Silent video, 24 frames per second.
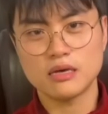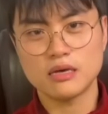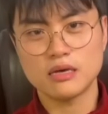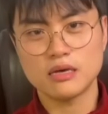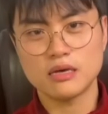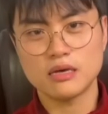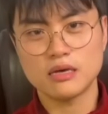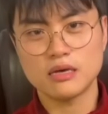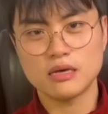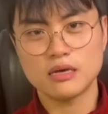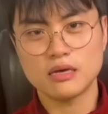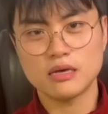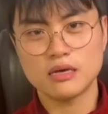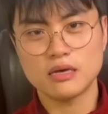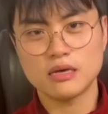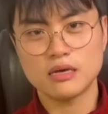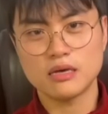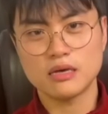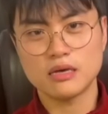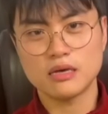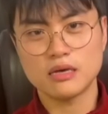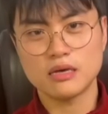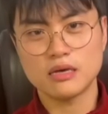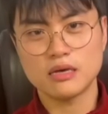
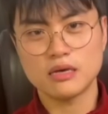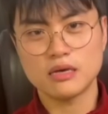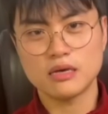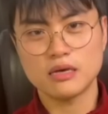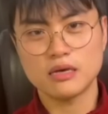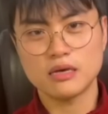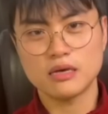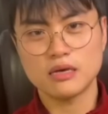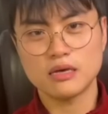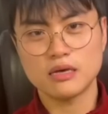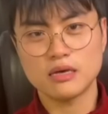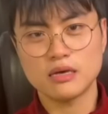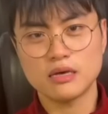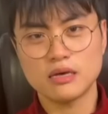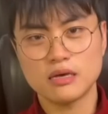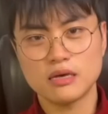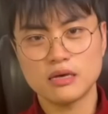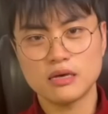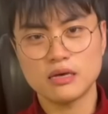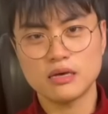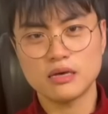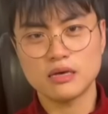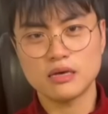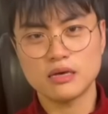
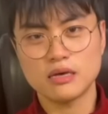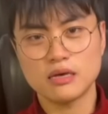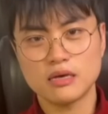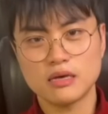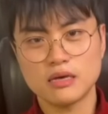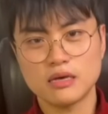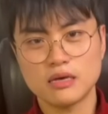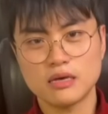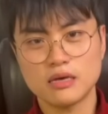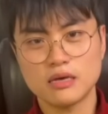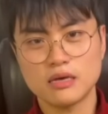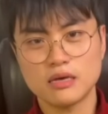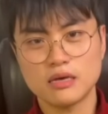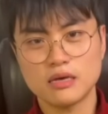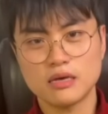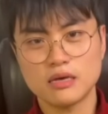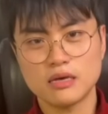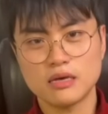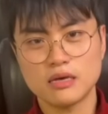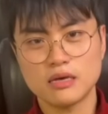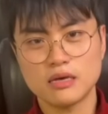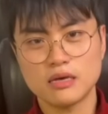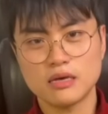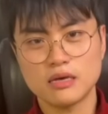
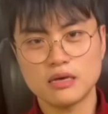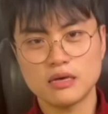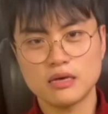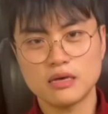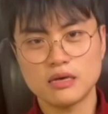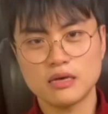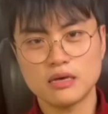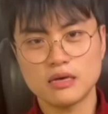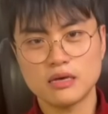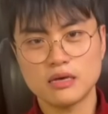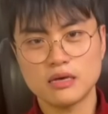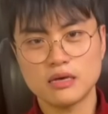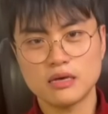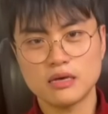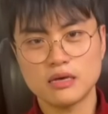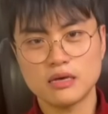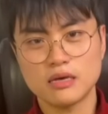[no speech]